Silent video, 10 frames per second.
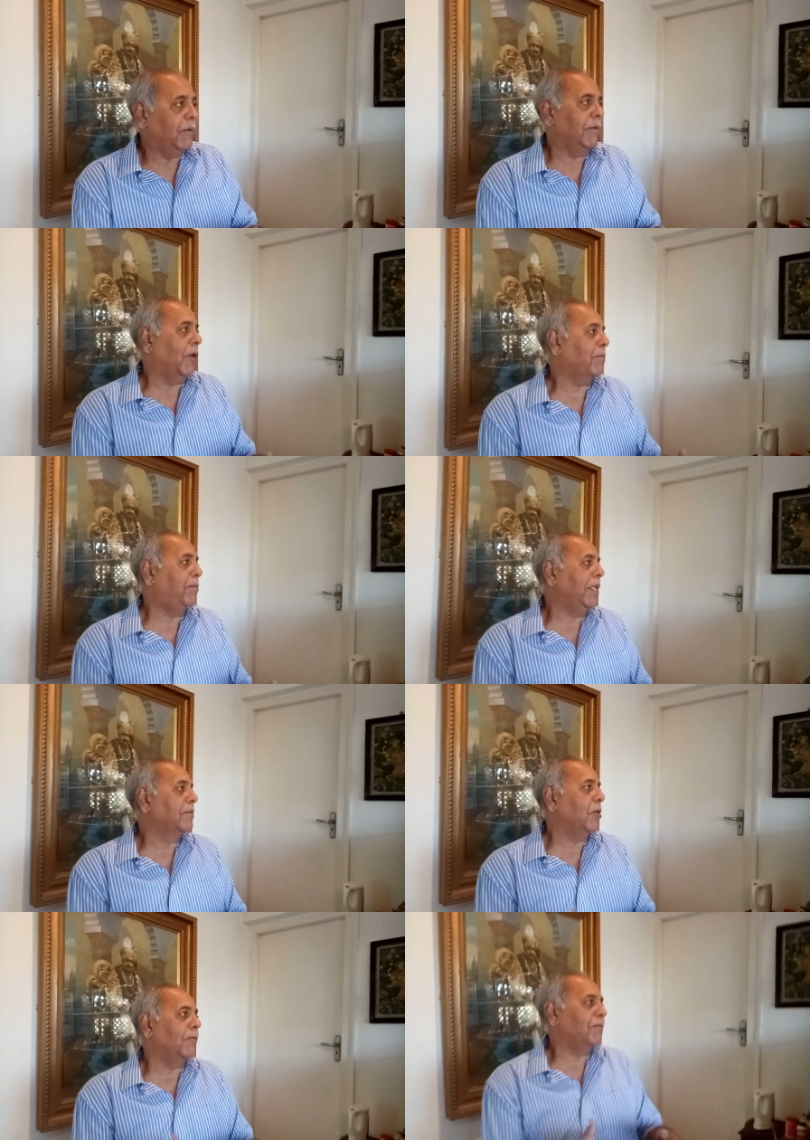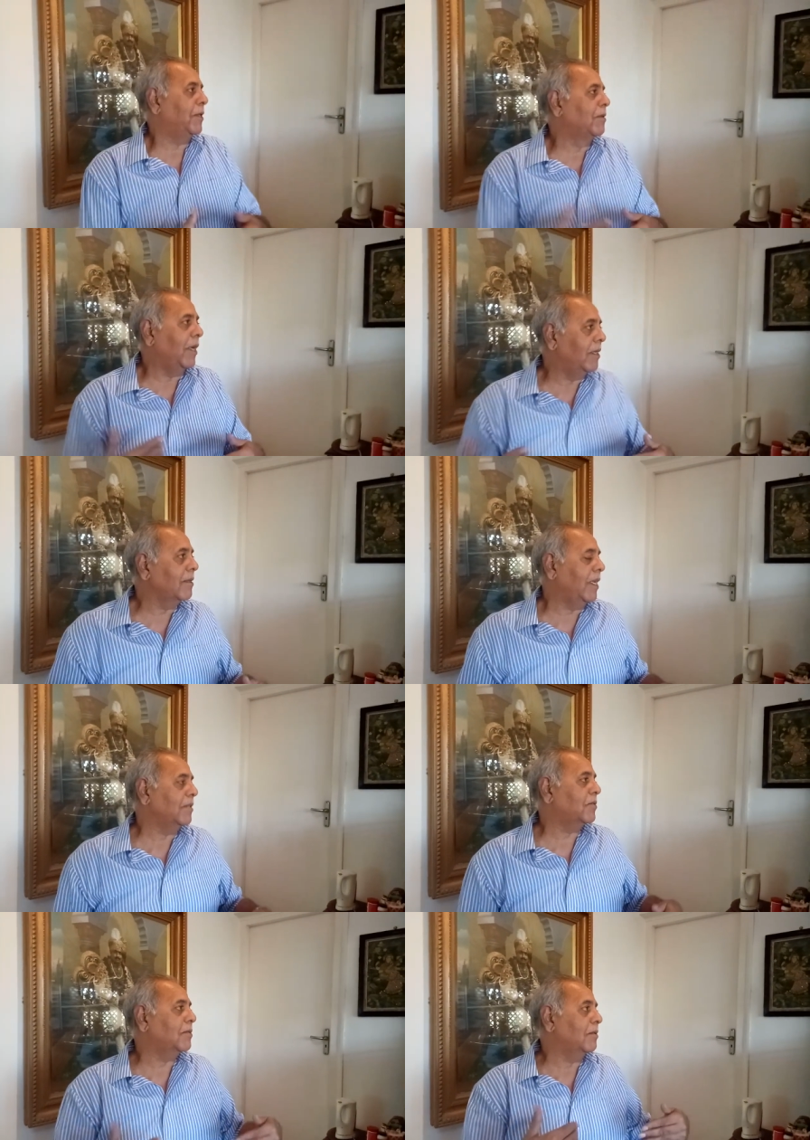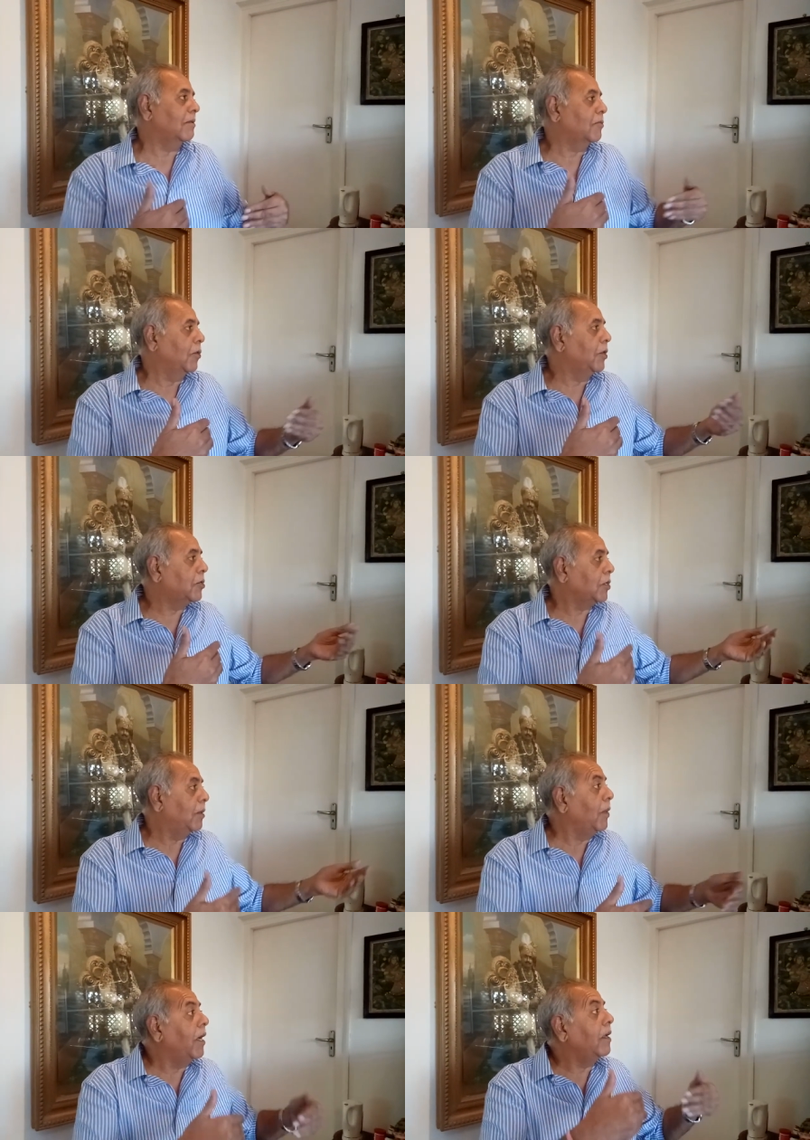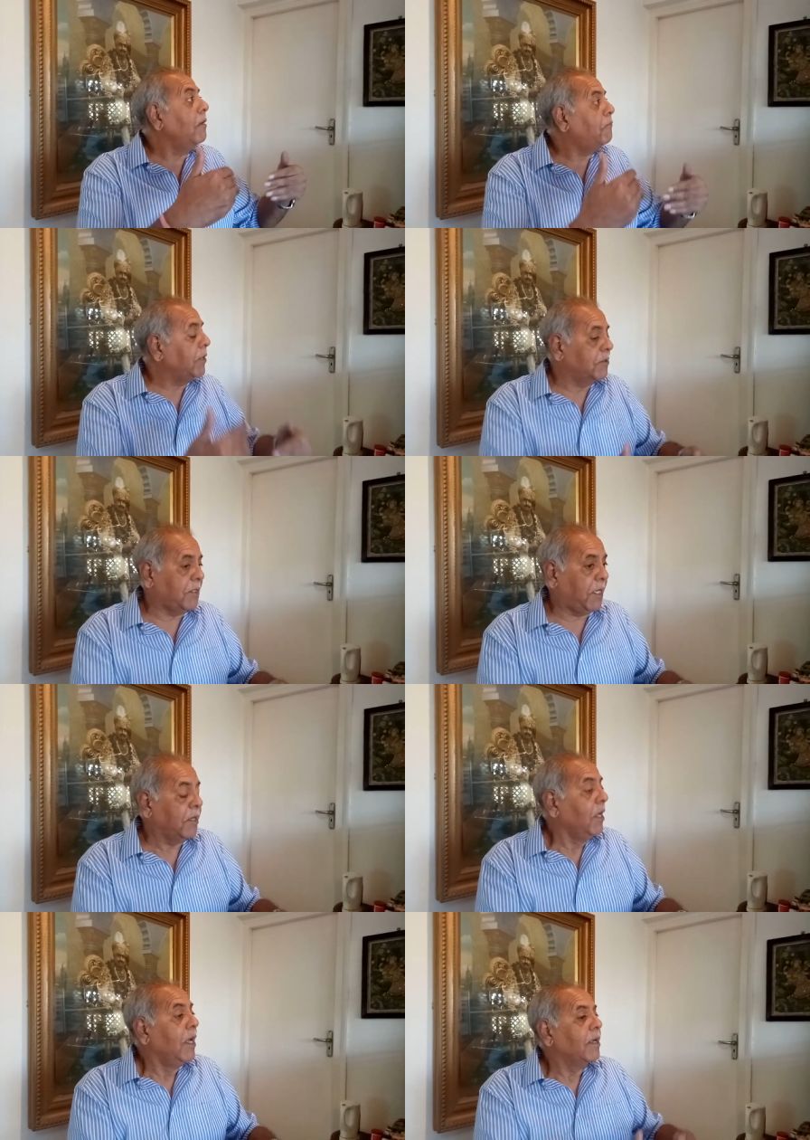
knock Pant off and, and gets Rohit Sharma if he is there.